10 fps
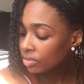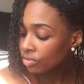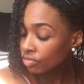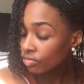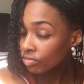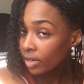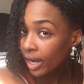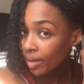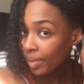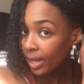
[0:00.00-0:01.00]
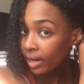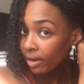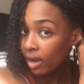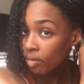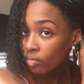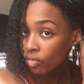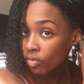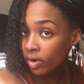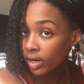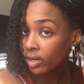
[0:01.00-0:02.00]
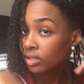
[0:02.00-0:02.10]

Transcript: dry my hair out more,